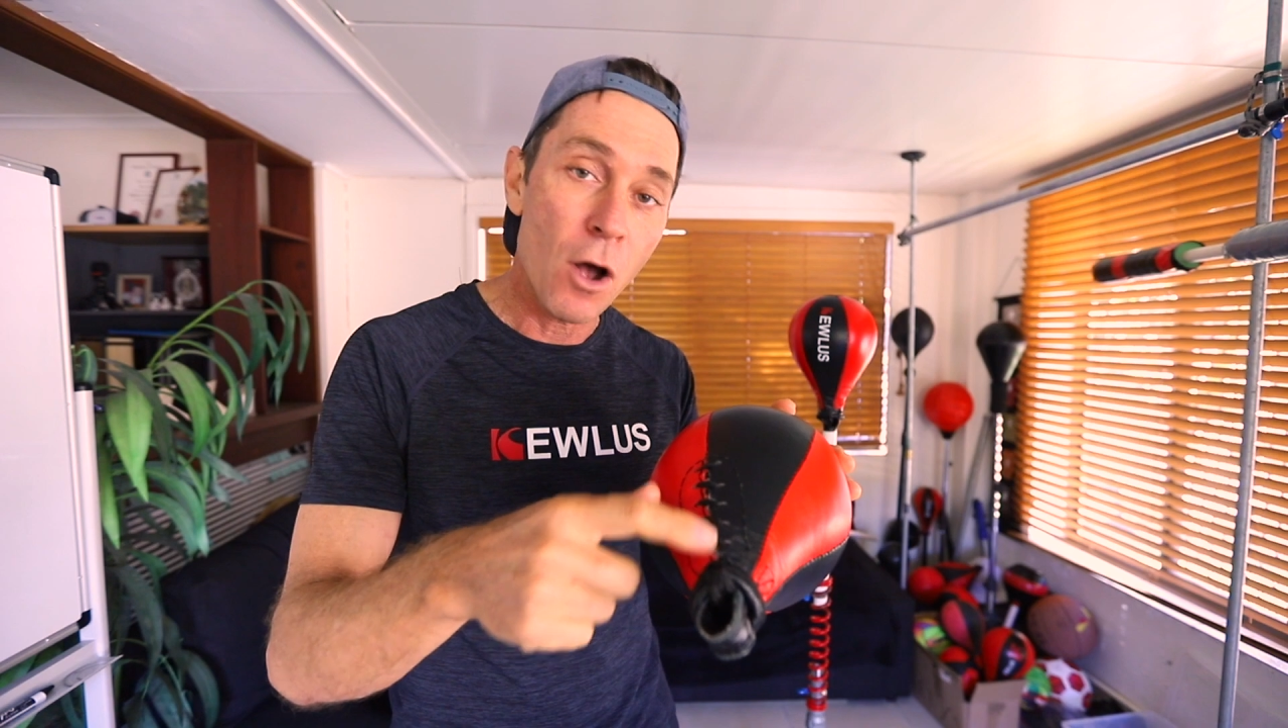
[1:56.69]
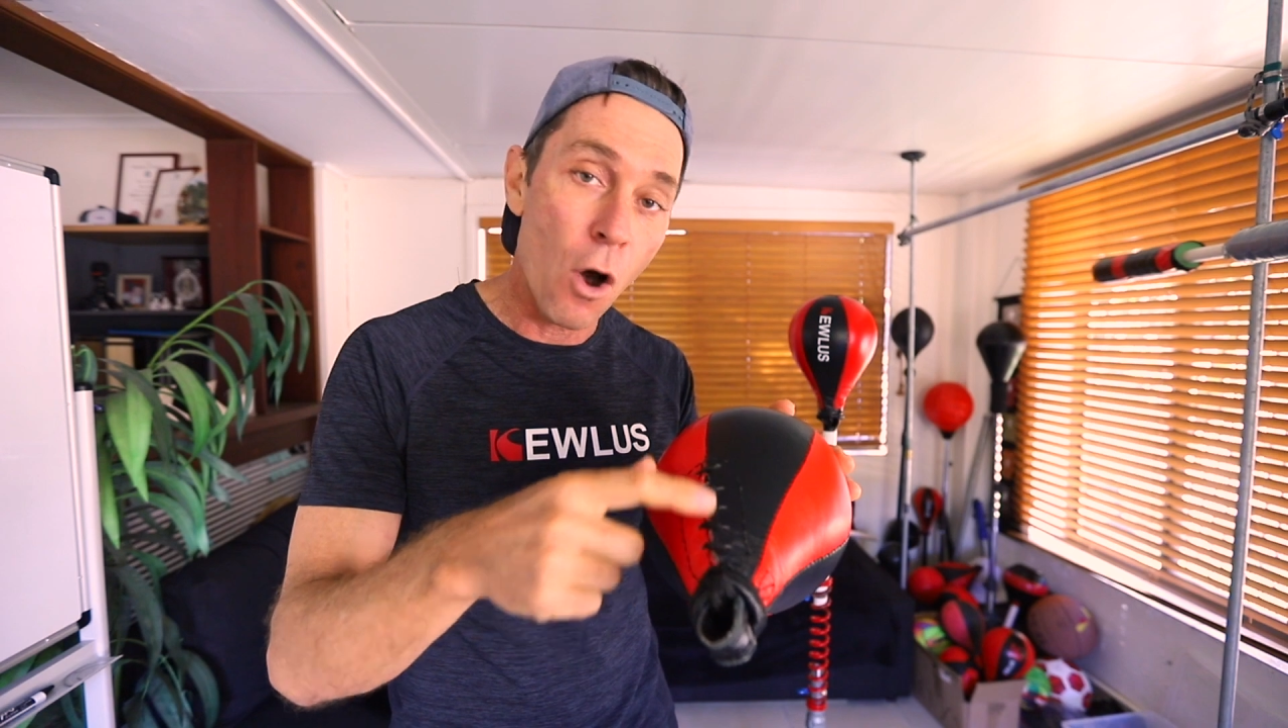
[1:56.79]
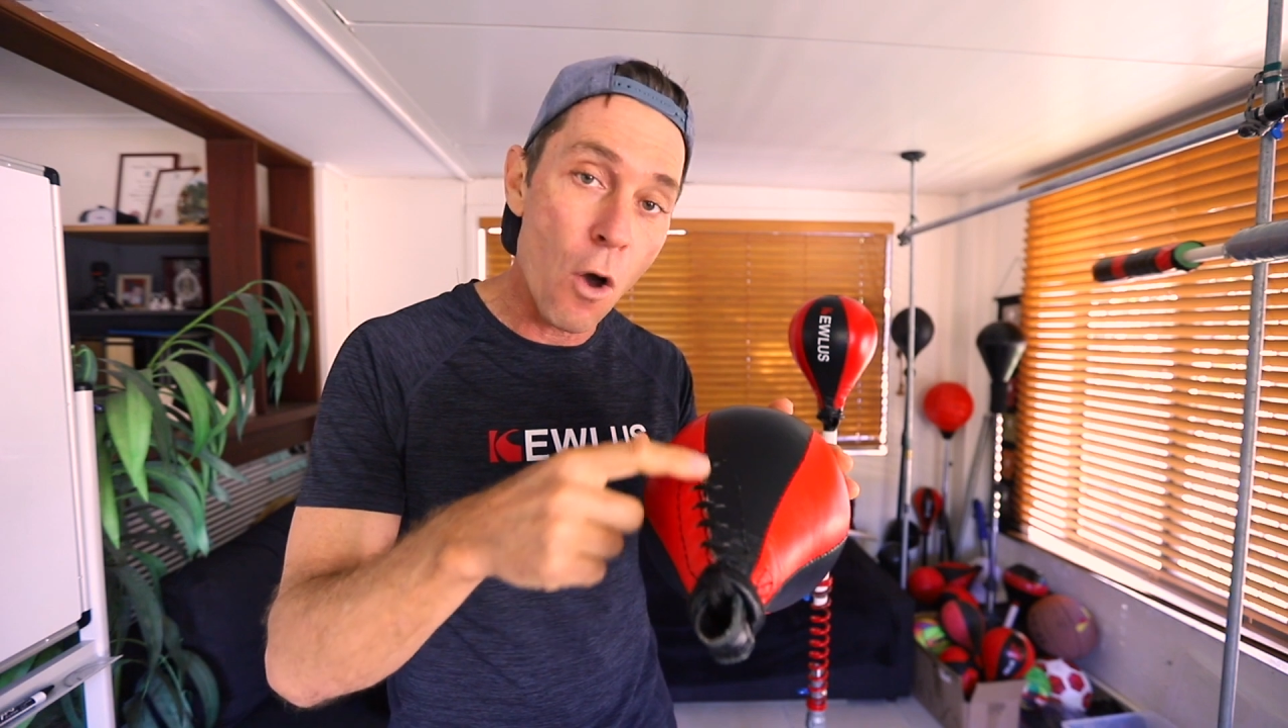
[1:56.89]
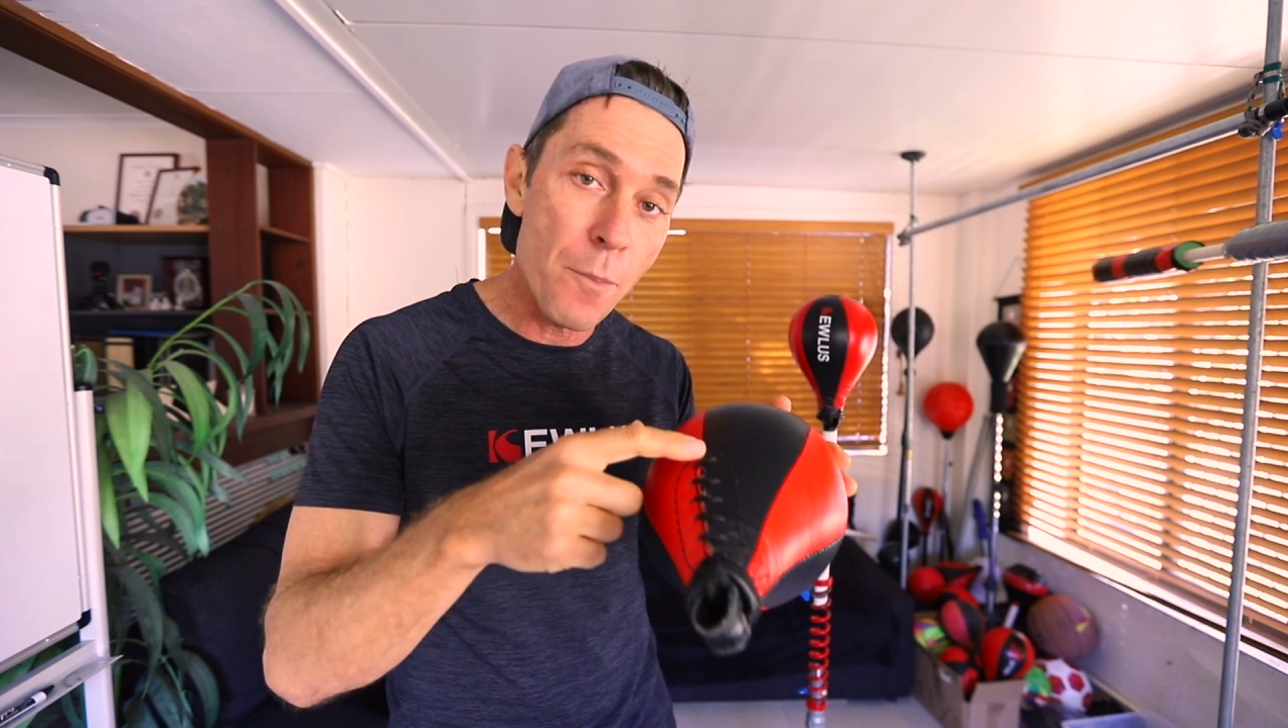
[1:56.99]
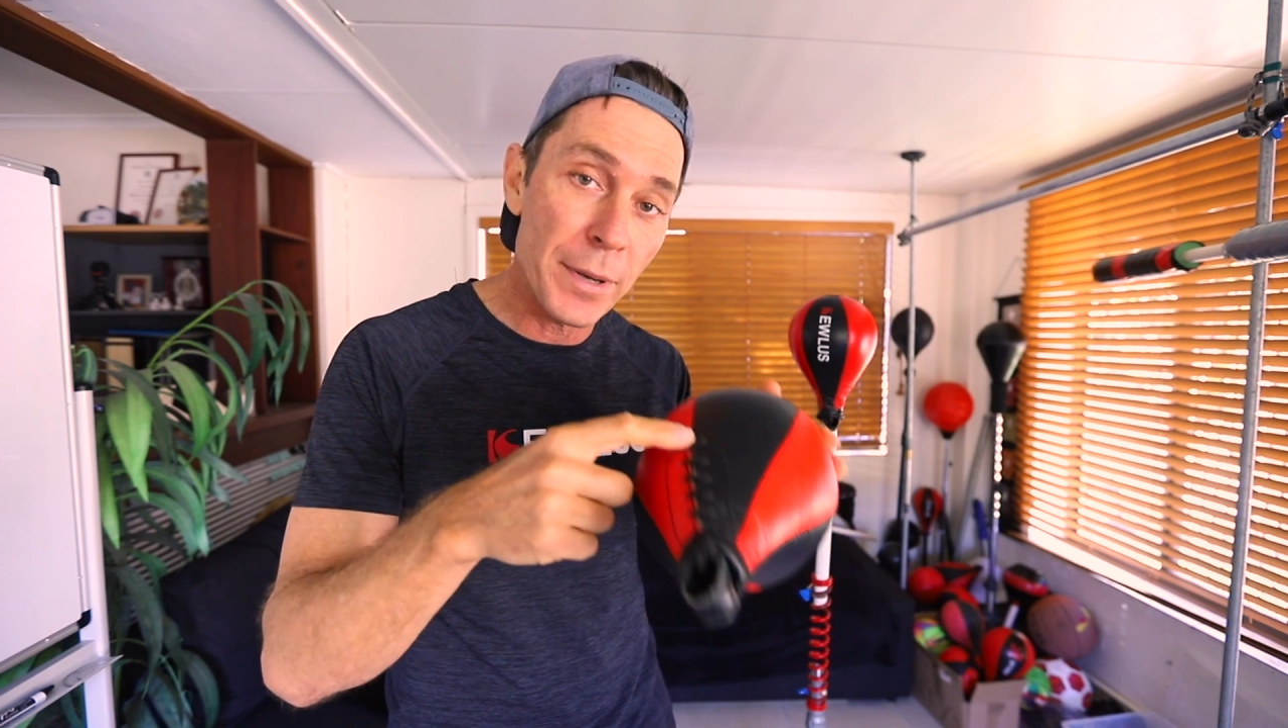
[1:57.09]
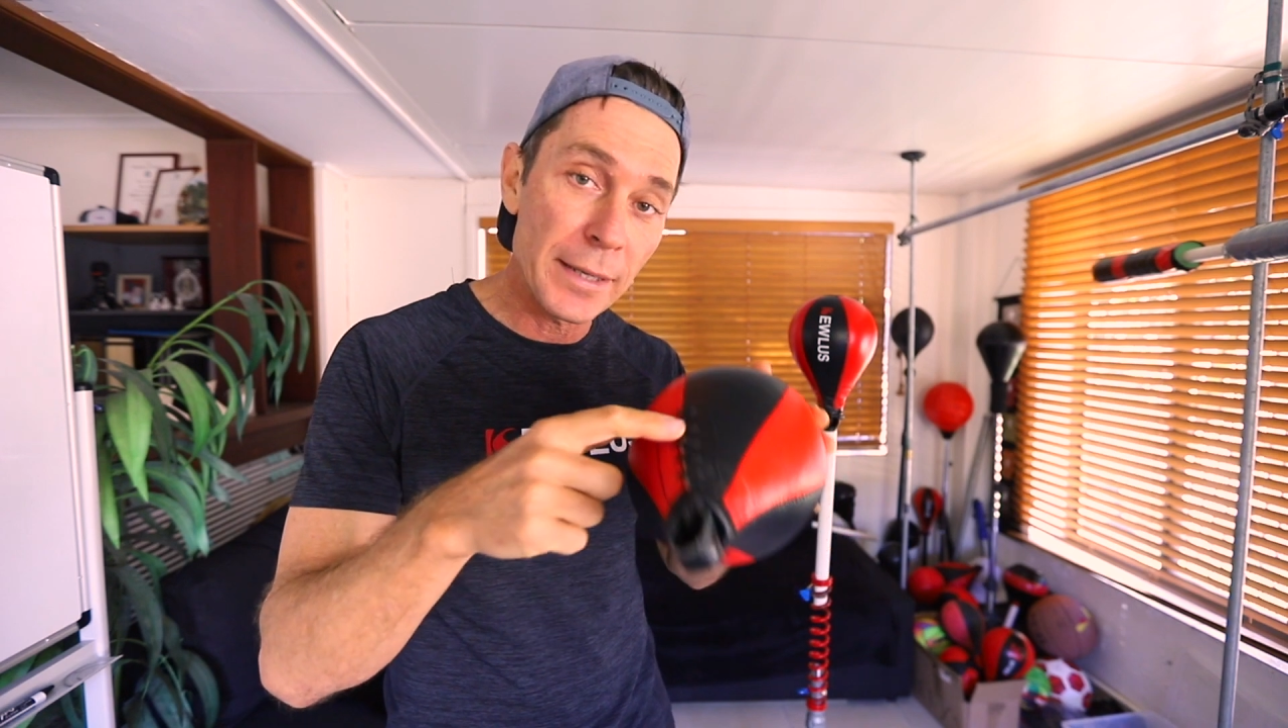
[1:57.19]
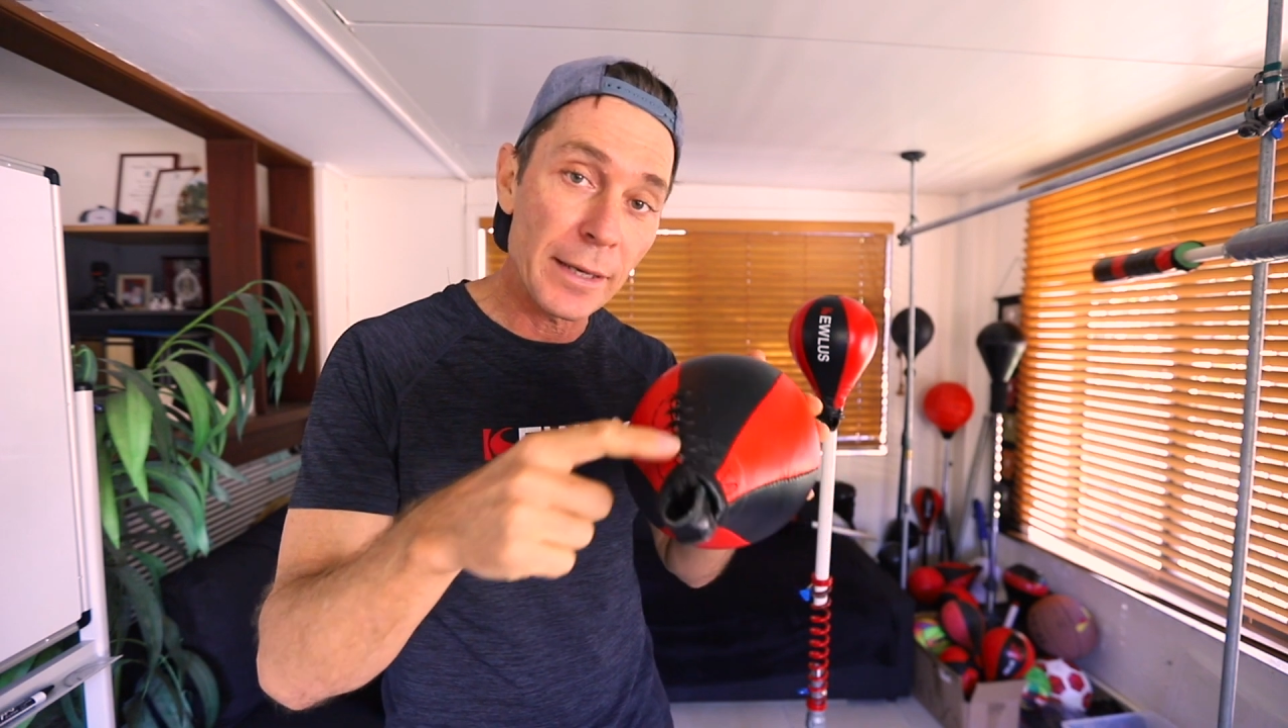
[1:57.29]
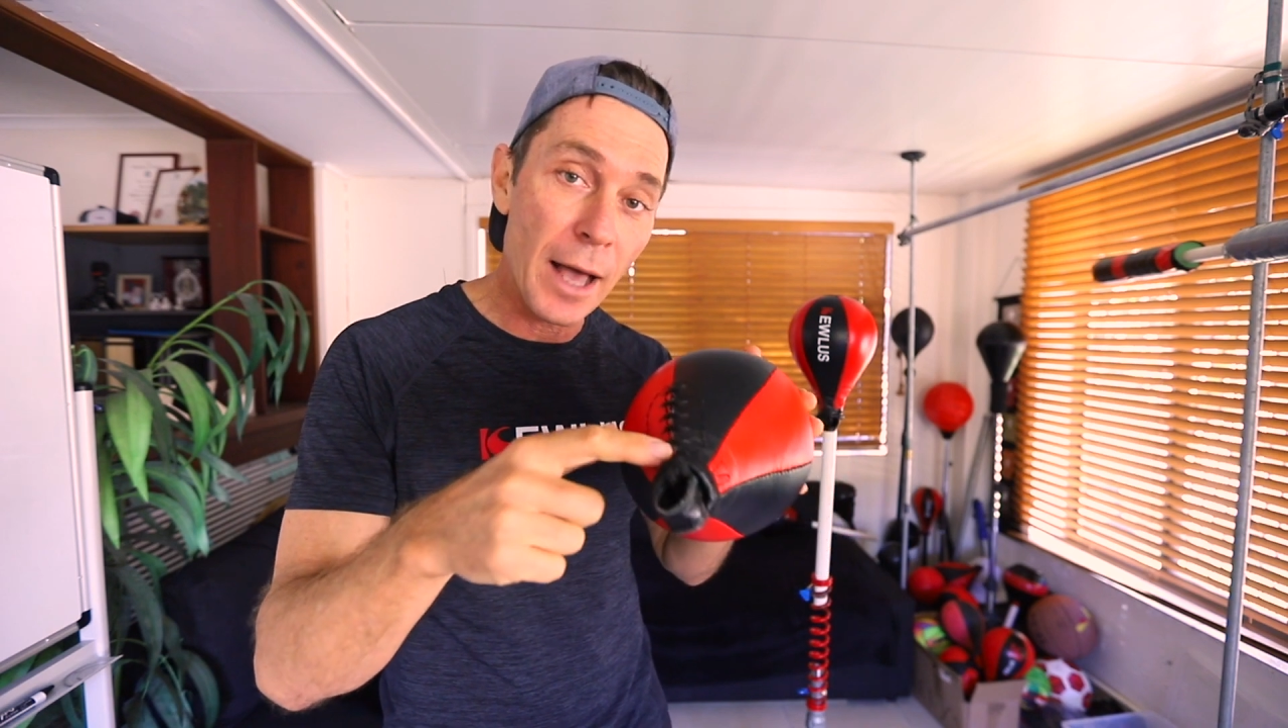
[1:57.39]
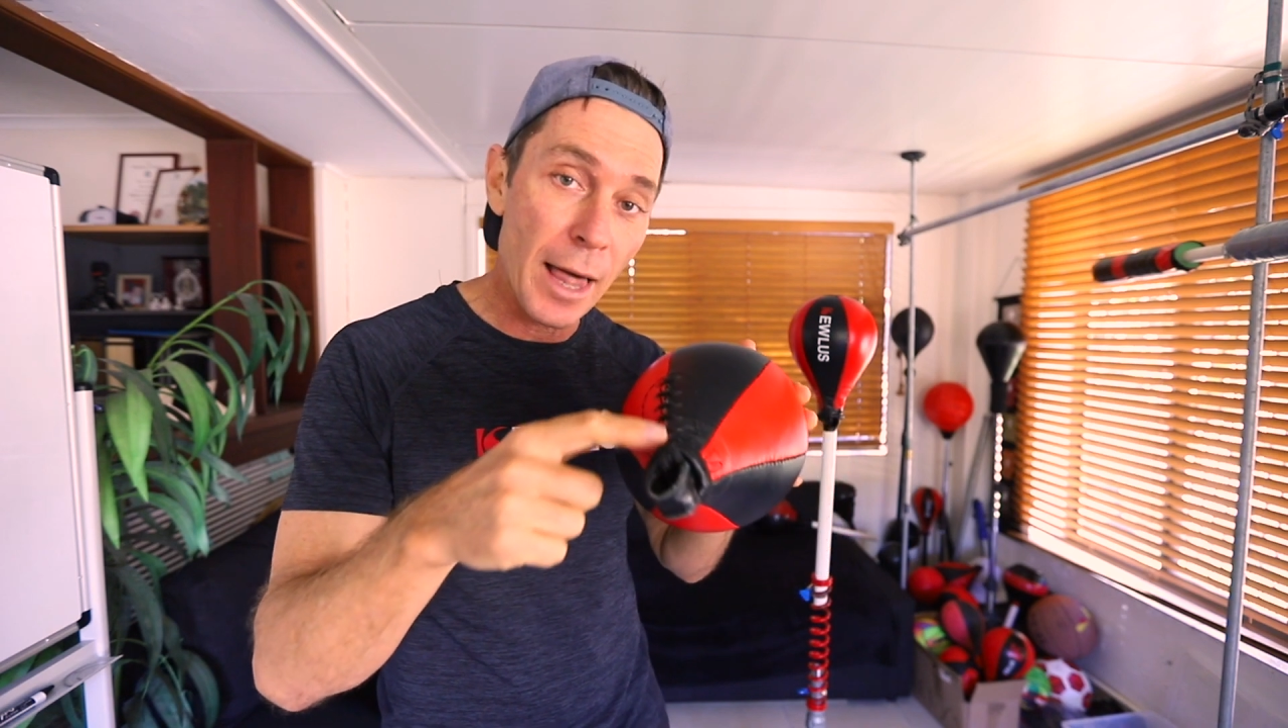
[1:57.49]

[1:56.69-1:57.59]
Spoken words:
opening